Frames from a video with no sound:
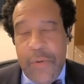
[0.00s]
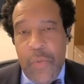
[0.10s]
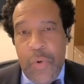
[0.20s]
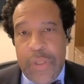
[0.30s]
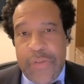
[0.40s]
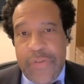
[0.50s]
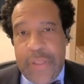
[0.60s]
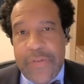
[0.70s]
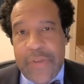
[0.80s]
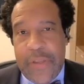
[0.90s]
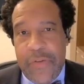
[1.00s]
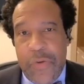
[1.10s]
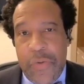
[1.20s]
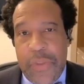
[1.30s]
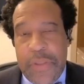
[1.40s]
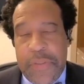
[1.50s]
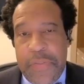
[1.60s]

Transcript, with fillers: in one sense. I do think